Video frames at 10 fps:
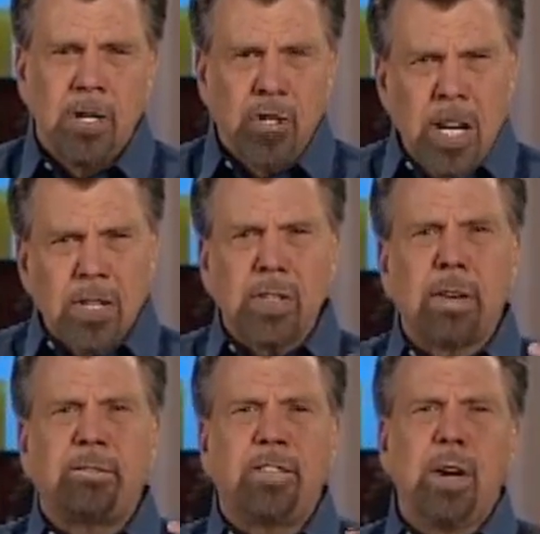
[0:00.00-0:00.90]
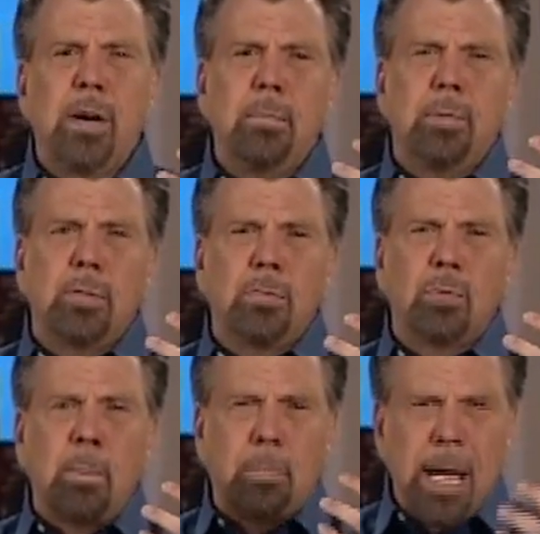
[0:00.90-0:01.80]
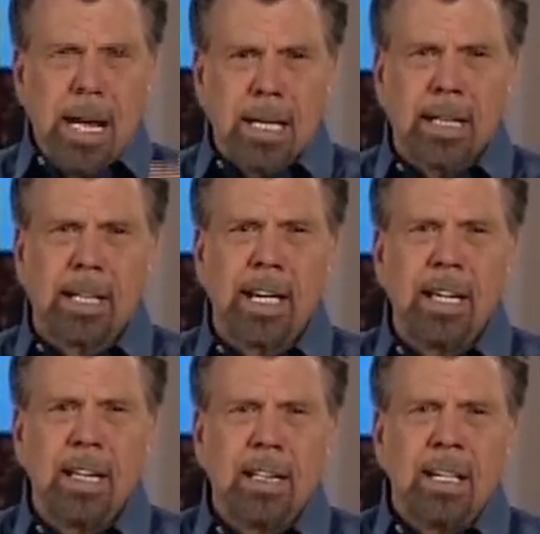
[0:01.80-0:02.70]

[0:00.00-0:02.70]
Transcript: Jesus affirmed repeatedly